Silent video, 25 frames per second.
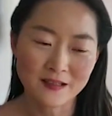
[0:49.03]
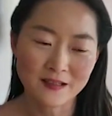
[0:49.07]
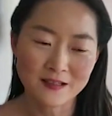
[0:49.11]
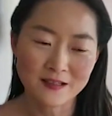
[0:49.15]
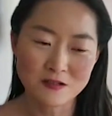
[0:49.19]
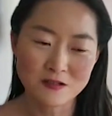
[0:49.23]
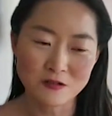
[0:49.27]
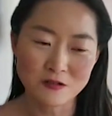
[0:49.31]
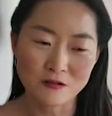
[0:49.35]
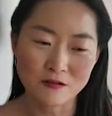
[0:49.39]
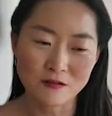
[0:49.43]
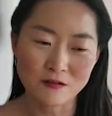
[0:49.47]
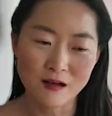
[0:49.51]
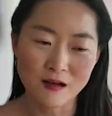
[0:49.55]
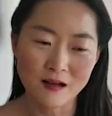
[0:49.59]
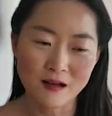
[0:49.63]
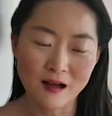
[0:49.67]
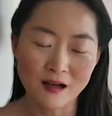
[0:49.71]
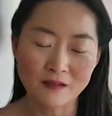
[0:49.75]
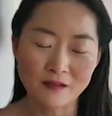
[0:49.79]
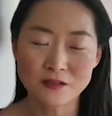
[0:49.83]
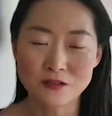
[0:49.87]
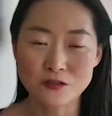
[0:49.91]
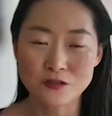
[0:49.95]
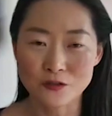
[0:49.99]
So
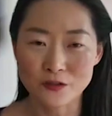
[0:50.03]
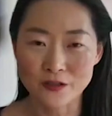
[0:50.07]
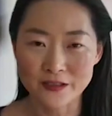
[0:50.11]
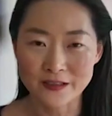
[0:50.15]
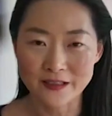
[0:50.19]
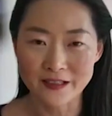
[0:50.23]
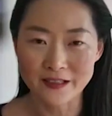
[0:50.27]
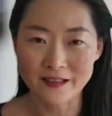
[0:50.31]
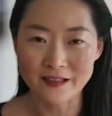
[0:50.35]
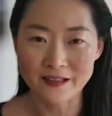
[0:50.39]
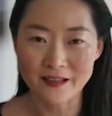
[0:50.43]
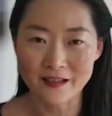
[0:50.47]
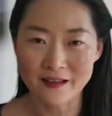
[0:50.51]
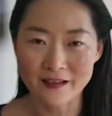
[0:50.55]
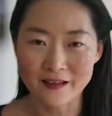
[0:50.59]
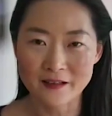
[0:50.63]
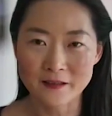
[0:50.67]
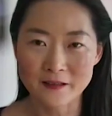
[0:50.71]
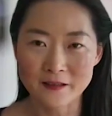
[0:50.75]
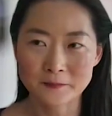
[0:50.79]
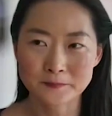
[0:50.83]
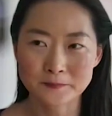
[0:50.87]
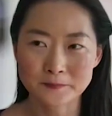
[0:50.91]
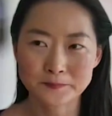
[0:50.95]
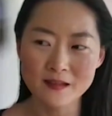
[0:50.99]
after joining
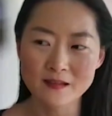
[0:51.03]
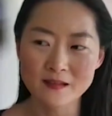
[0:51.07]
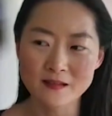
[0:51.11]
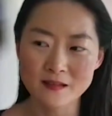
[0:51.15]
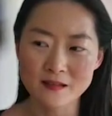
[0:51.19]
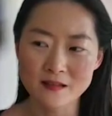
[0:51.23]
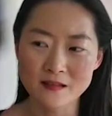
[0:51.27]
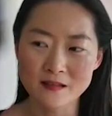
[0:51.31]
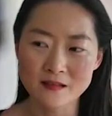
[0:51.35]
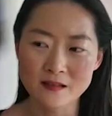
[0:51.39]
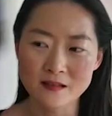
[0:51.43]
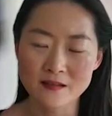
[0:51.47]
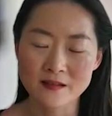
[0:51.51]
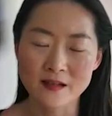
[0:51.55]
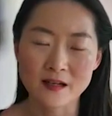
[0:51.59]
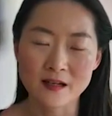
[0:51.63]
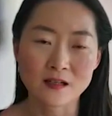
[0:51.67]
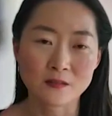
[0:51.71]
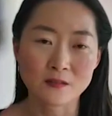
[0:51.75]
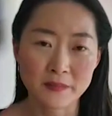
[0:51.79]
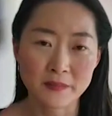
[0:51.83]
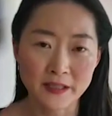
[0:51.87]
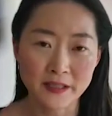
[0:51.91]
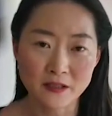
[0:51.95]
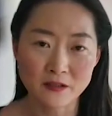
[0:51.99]
AA, I think there
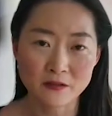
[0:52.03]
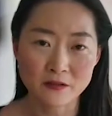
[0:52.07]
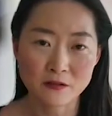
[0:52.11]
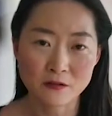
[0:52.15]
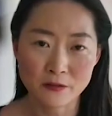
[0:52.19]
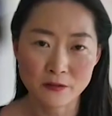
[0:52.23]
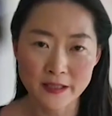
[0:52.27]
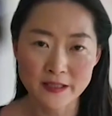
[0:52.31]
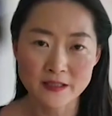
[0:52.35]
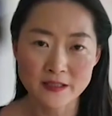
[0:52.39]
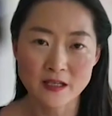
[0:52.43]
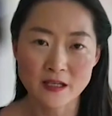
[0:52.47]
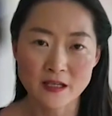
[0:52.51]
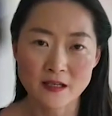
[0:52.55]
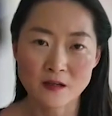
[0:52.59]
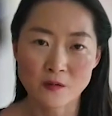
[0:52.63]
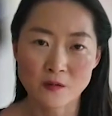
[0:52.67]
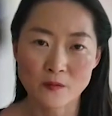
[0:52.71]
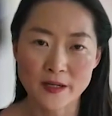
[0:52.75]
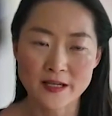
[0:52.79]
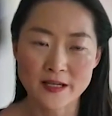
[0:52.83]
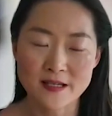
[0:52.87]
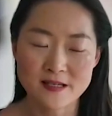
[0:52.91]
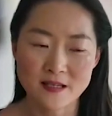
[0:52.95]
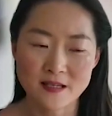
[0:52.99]
are many great
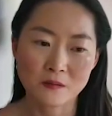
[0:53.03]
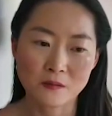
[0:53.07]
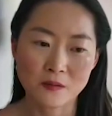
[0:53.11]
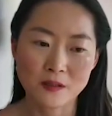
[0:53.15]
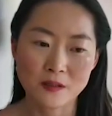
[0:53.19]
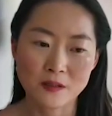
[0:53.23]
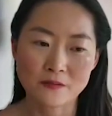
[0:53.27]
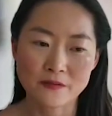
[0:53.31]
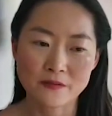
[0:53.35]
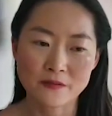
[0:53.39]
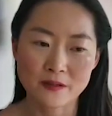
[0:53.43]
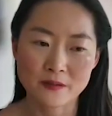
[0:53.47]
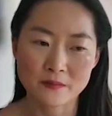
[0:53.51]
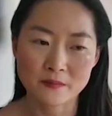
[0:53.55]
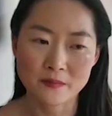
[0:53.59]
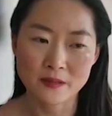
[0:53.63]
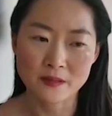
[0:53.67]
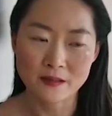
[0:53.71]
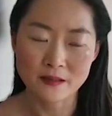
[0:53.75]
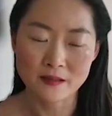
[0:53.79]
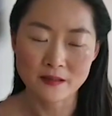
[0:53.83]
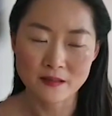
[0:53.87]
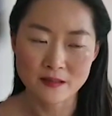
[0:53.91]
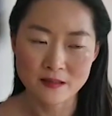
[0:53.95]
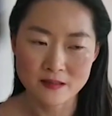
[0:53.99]
takeaways. One of them
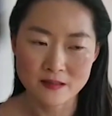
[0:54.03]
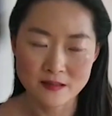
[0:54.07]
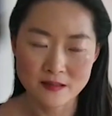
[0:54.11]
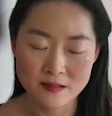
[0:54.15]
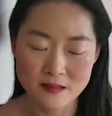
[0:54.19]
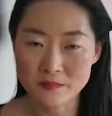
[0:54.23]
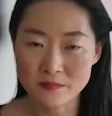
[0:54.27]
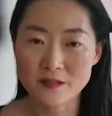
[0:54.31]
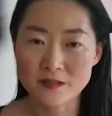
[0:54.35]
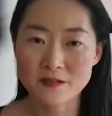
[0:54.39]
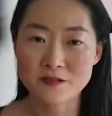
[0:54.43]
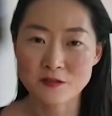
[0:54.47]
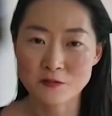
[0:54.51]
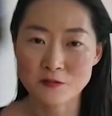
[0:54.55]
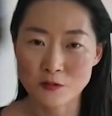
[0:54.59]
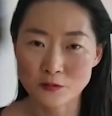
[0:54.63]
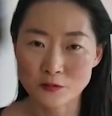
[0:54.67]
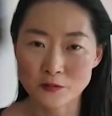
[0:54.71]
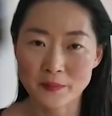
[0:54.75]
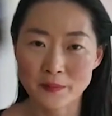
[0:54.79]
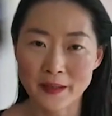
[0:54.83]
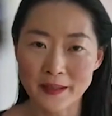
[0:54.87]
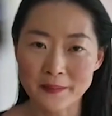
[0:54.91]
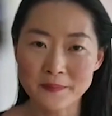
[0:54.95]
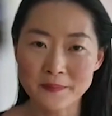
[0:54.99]
is there's a
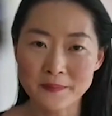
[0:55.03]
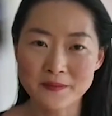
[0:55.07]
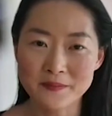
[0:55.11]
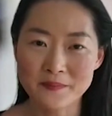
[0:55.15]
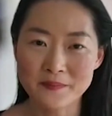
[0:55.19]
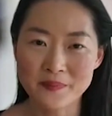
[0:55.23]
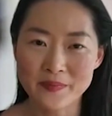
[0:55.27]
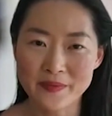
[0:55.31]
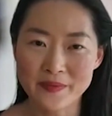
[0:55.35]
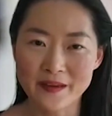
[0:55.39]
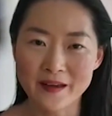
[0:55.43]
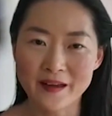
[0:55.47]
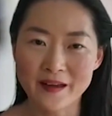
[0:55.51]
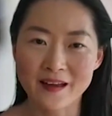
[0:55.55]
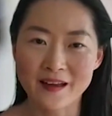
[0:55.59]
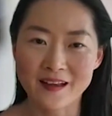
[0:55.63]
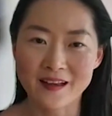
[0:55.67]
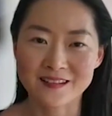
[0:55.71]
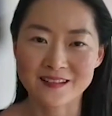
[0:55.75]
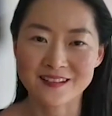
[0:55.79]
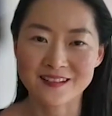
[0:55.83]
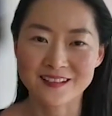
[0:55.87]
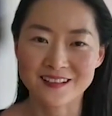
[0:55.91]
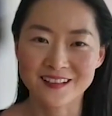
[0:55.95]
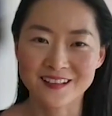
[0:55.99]
roadmap
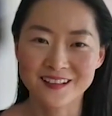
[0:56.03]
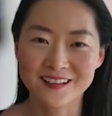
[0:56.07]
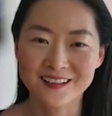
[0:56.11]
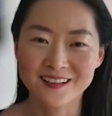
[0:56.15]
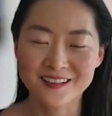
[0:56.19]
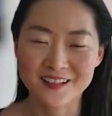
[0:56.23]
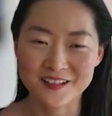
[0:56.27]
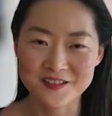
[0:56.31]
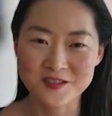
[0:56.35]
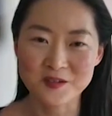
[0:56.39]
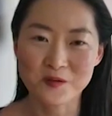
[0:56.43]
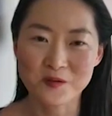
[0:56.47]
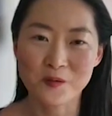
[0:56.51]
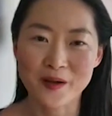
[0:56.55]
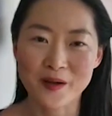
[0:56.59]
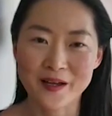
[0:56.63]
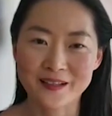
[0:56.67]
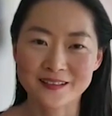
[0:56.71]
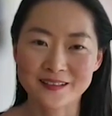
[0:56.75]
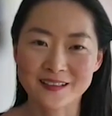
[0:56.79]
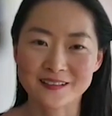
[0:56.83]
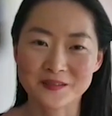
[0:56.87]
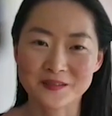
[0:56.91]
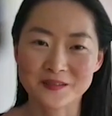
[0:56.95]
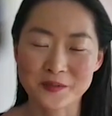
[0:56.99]
and there's a way
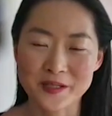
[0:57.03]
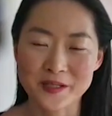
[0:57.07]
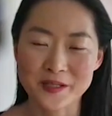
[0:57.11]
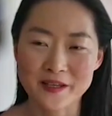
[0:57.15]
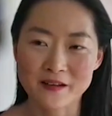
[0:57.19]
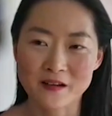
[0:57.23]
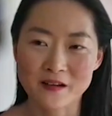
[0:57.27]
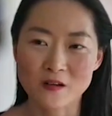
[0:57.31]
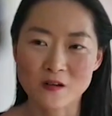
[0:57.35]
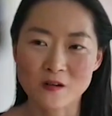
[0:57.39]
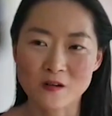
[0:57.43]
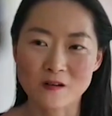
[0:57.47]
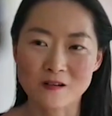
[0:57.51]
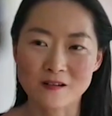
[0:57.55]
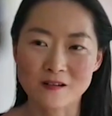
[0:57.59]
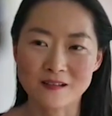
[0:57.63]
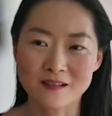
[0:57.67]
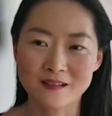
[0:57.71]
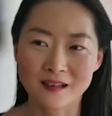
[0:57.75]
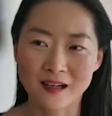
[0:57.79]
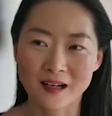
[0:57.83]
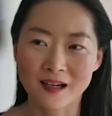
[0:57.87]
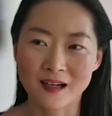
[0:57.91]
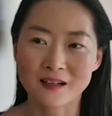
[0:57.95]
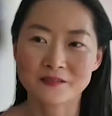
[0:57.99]
that we can all
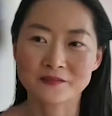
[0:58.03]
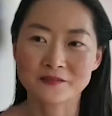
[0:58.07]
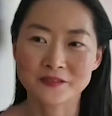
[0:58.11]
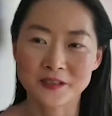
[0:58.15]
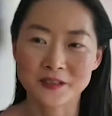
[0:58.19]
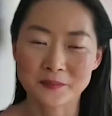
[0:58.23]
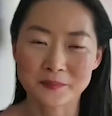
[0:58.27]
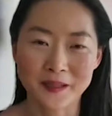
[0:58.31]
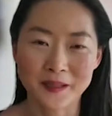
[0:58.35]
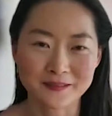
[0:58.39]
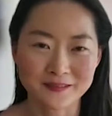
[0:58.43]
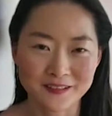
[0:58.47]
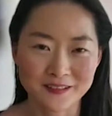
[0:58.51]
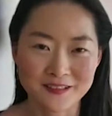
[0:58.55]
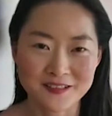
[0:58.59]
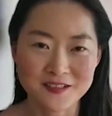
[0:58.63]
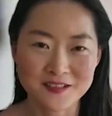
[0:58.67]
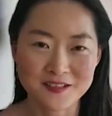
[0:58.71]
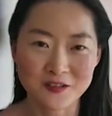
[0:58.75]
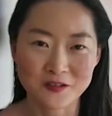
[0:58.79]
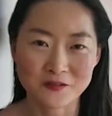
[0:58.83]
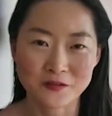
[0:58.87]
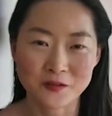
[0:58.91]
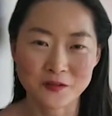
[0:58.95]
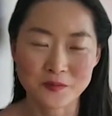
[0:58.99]
have the abundance
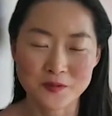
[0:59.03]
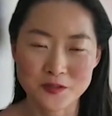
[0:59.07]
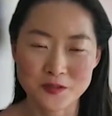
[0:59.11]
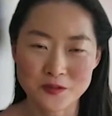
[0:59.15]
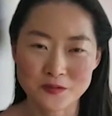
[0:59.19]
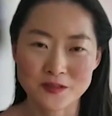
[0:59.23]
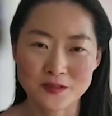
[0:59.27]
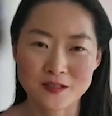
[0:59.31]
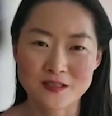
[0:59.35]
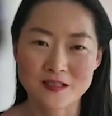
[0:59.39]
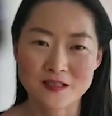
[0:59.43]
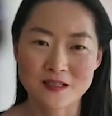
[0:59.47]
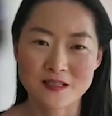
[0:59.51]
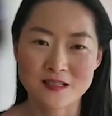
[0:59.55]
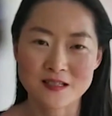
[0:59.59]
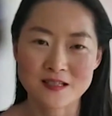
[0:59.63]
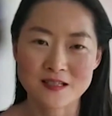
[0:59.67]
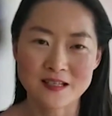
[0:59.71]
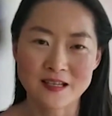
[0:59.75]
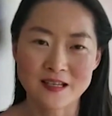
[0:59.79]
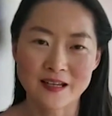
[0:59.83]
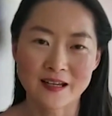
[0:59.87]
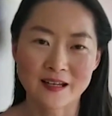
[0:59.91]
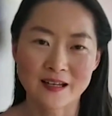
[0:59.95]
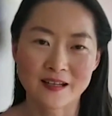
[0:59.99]
of
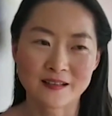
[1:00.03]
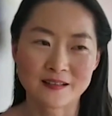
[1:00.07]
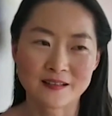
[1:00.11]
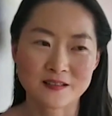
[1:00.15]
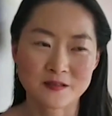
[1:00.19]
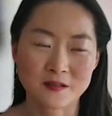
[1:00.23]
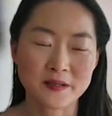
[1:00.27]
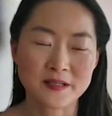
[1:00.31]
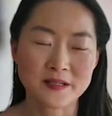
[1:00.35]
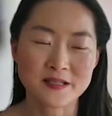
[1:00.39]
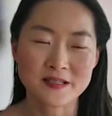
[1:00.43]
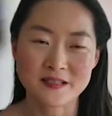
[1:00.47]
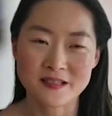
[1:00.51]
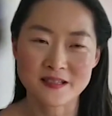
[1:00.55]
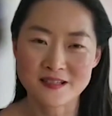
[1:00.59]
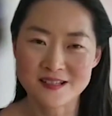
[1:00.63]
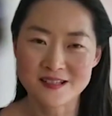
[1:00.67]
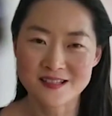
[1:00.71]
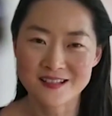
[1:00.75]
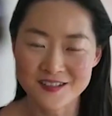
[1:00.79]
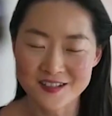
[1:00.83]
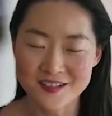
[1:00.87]
opportunities and business